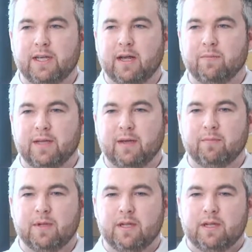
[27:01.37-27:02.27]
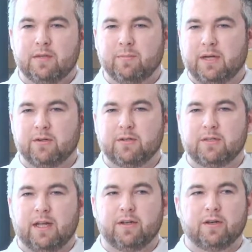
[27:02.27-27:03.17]
help them to better
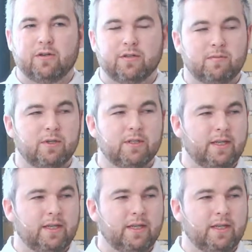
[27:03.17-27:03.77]
understand their customers